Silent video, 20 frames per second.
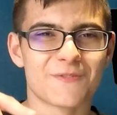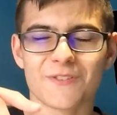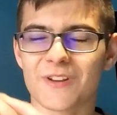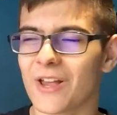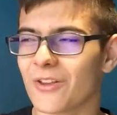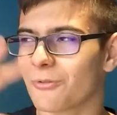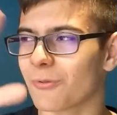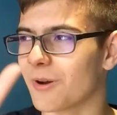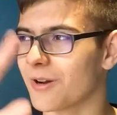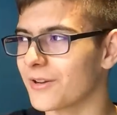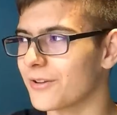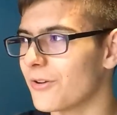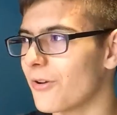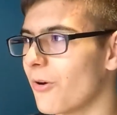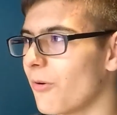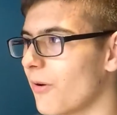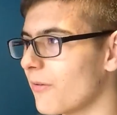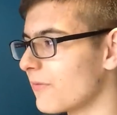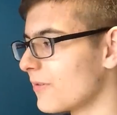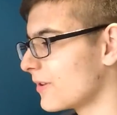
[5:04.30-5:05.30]
if you guys want to
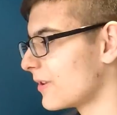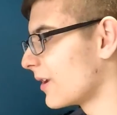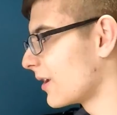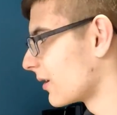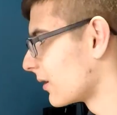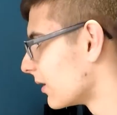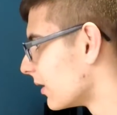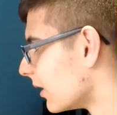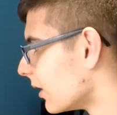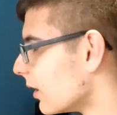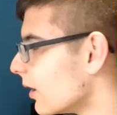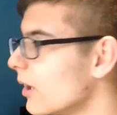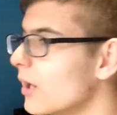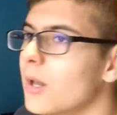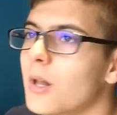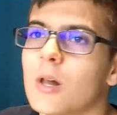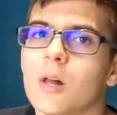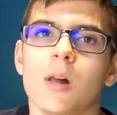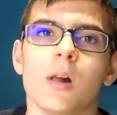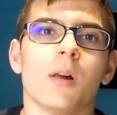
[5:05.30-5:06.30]
know everything.
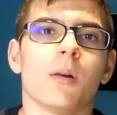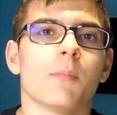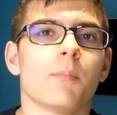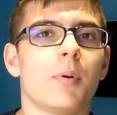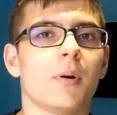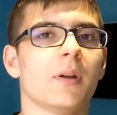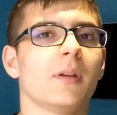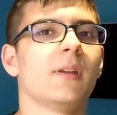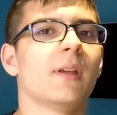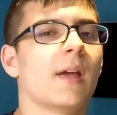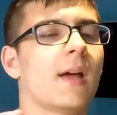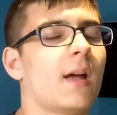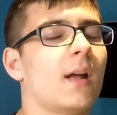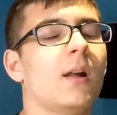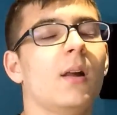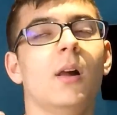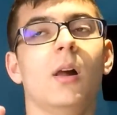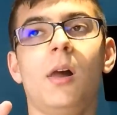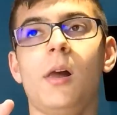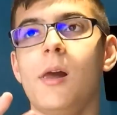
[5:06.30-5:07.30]
But yeah,
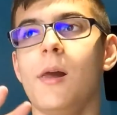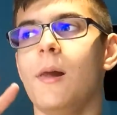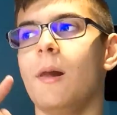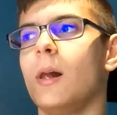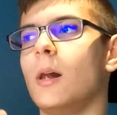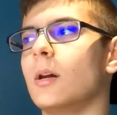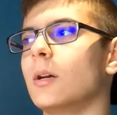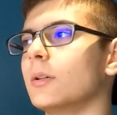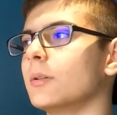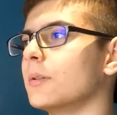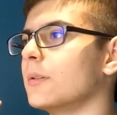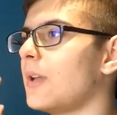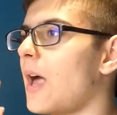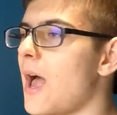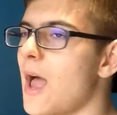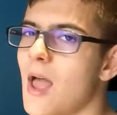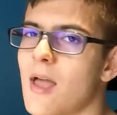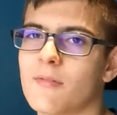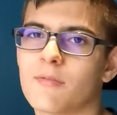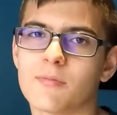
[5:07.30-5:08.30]

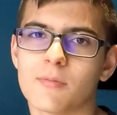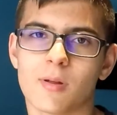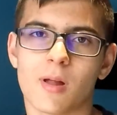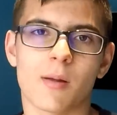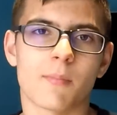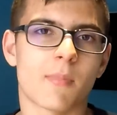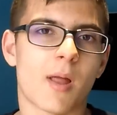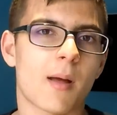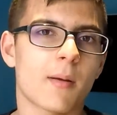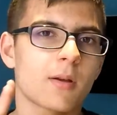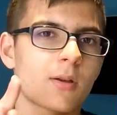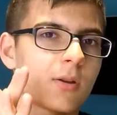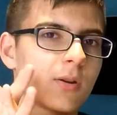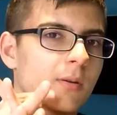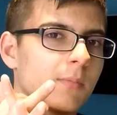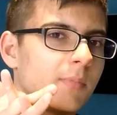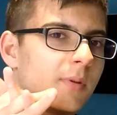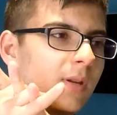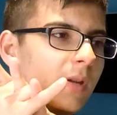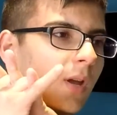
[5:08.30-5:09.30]
I'm not
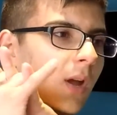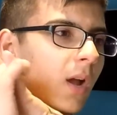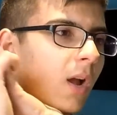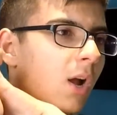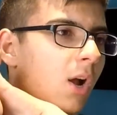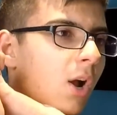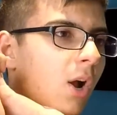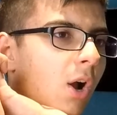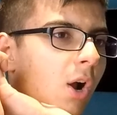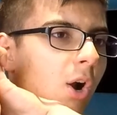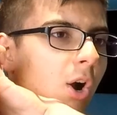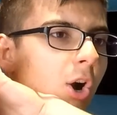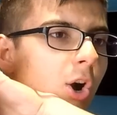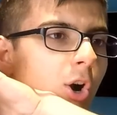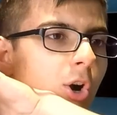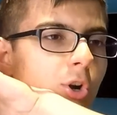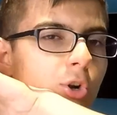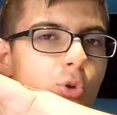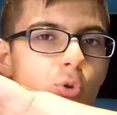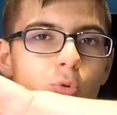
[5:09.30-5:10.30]
going to be
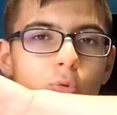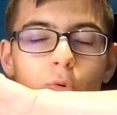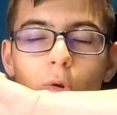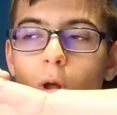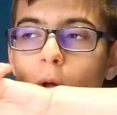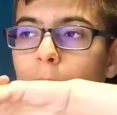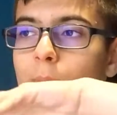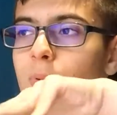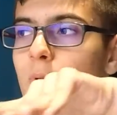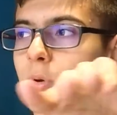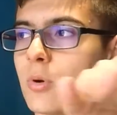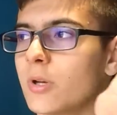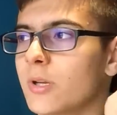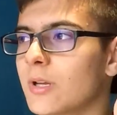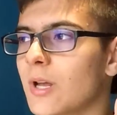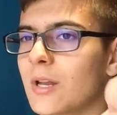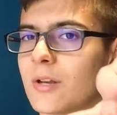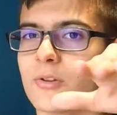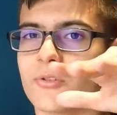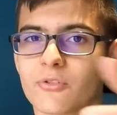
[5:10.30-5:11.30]

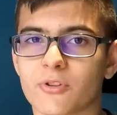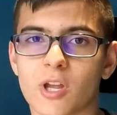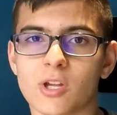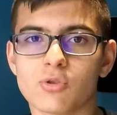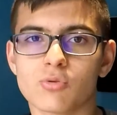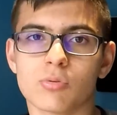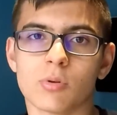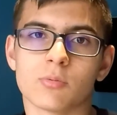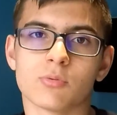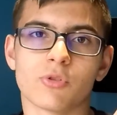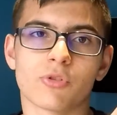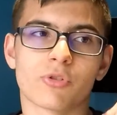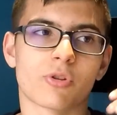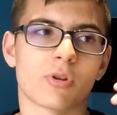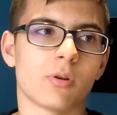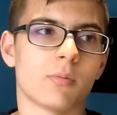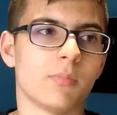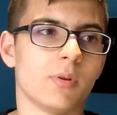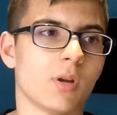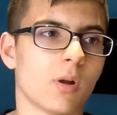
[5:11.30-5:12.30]
uploading on a schedule. I'm just
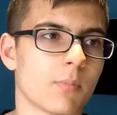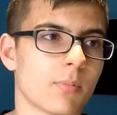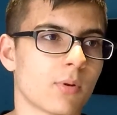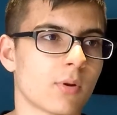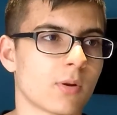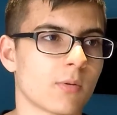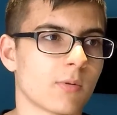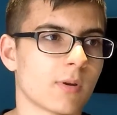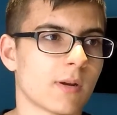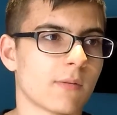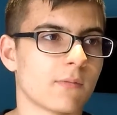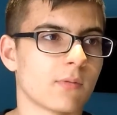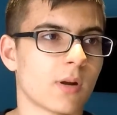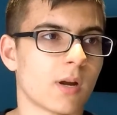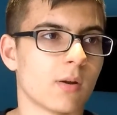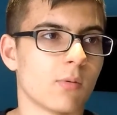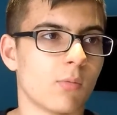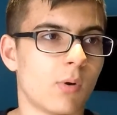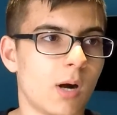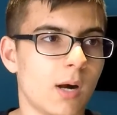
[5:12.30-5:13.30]
going to be uploading whenever
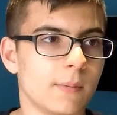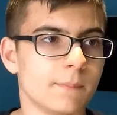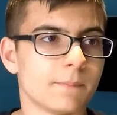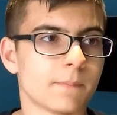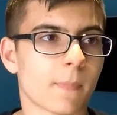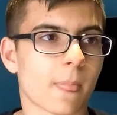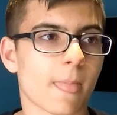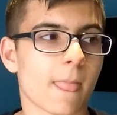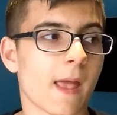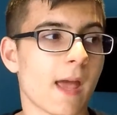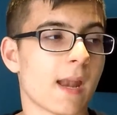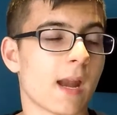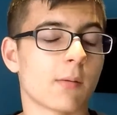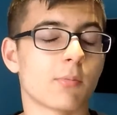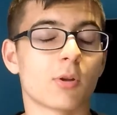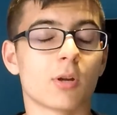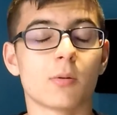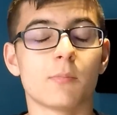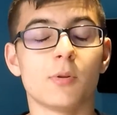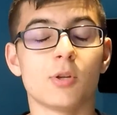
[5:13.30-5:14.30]
I want. And
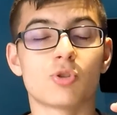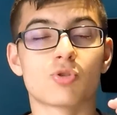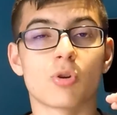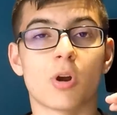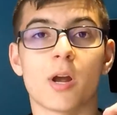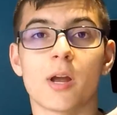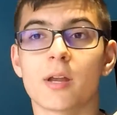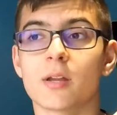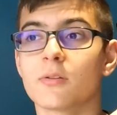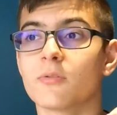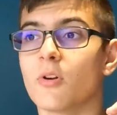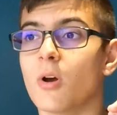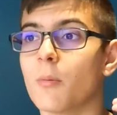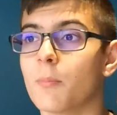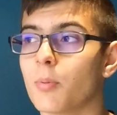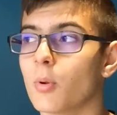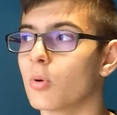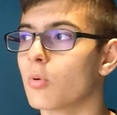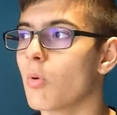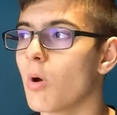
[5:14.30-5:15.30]
I'm going to be trying to
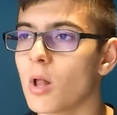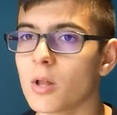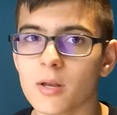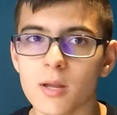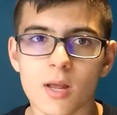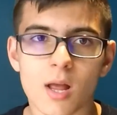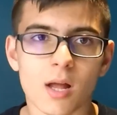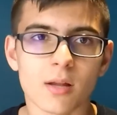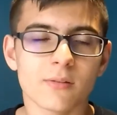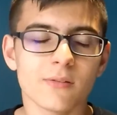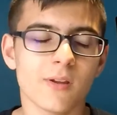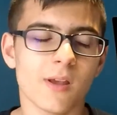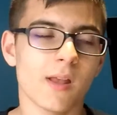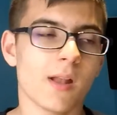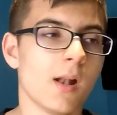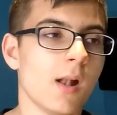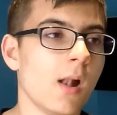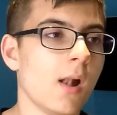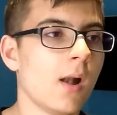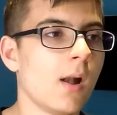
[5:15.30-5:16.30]
upload quality
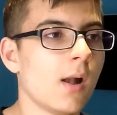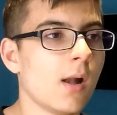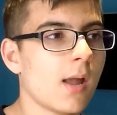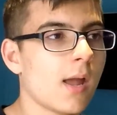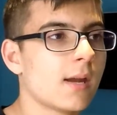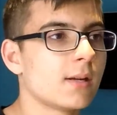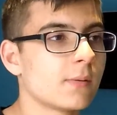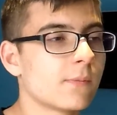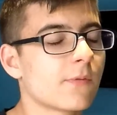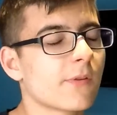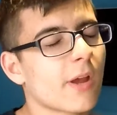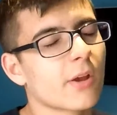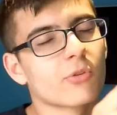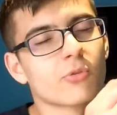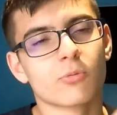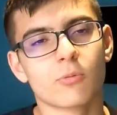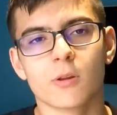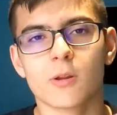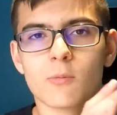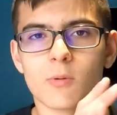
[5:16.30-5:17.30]
content. And if you
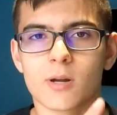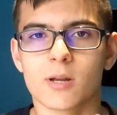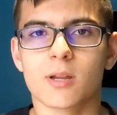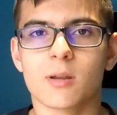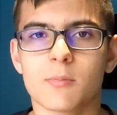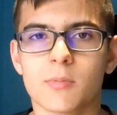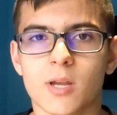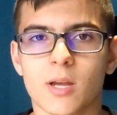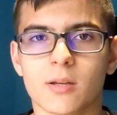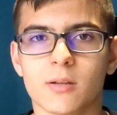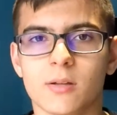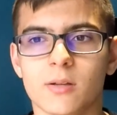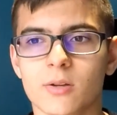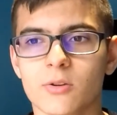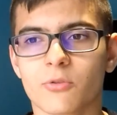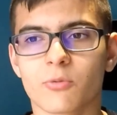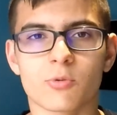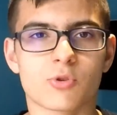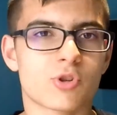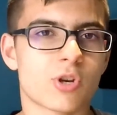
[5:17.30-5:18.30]
guys really want to give me
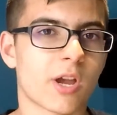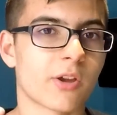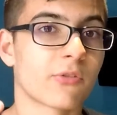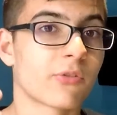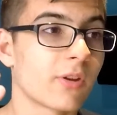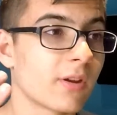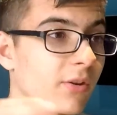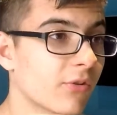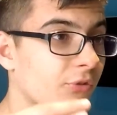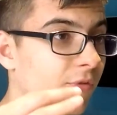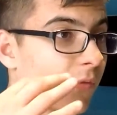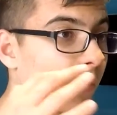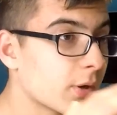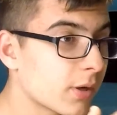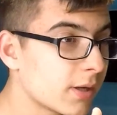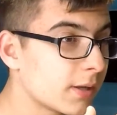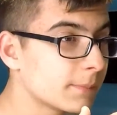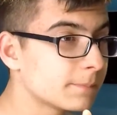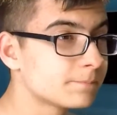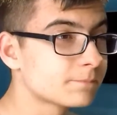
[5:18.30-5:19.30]
ideas, what you guys think is
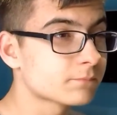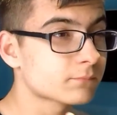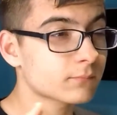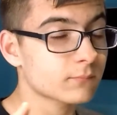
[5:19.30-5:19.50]
funny,